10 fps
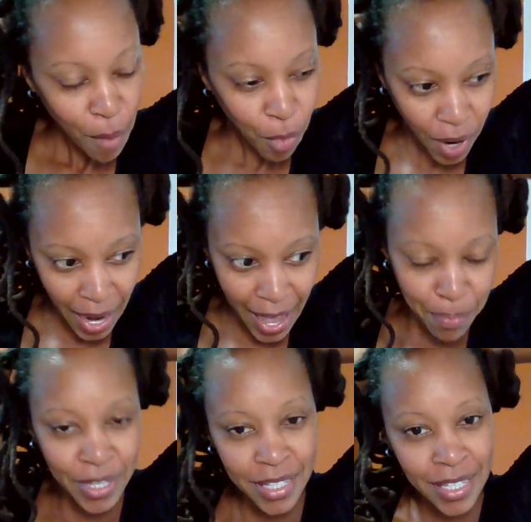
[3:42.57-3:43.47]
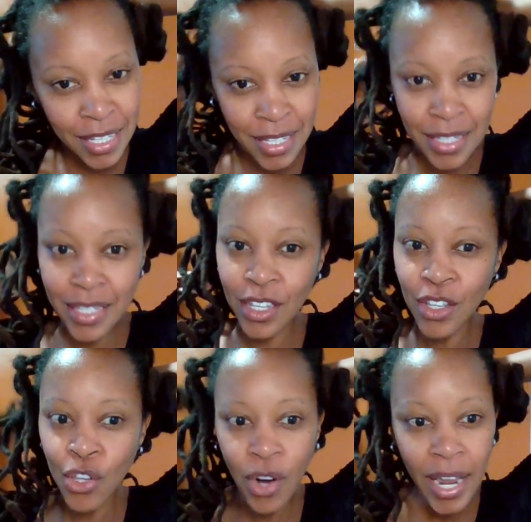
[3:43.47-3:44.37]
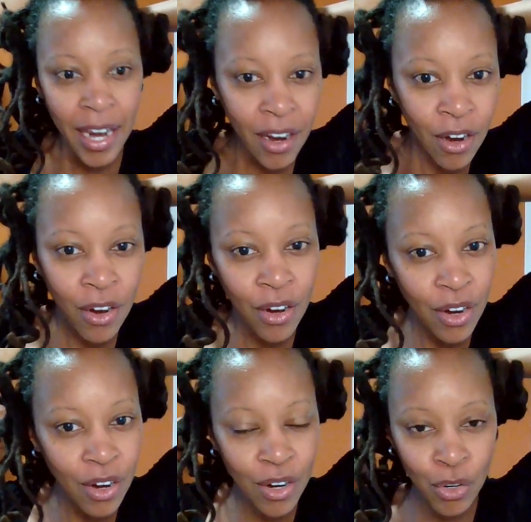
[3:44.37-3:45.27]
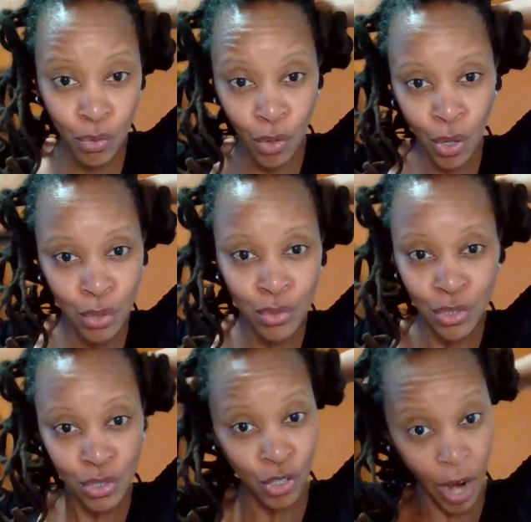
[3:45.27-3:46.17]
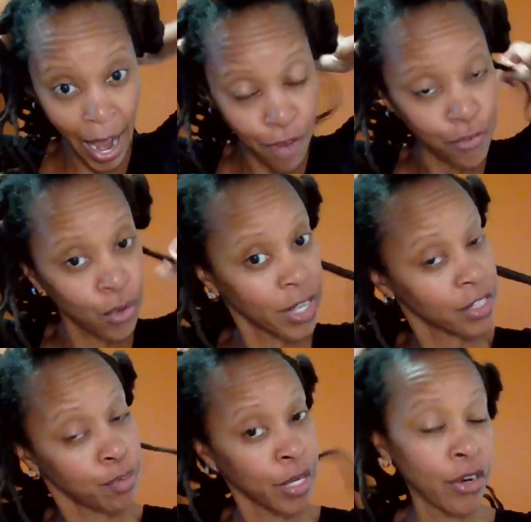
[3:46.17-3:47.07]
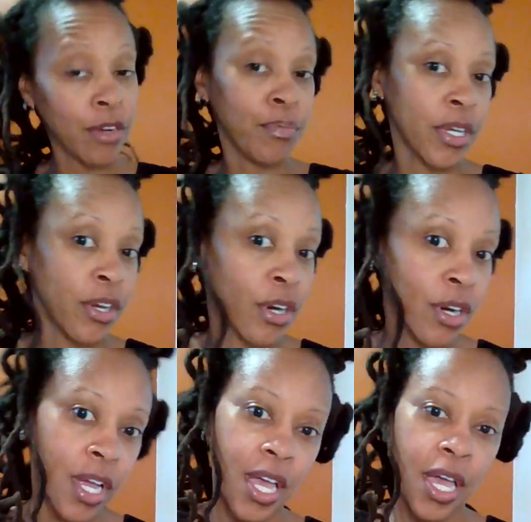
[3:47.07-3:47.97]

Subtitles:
But what happens is your hair grows, your afro gets bigger and bigger,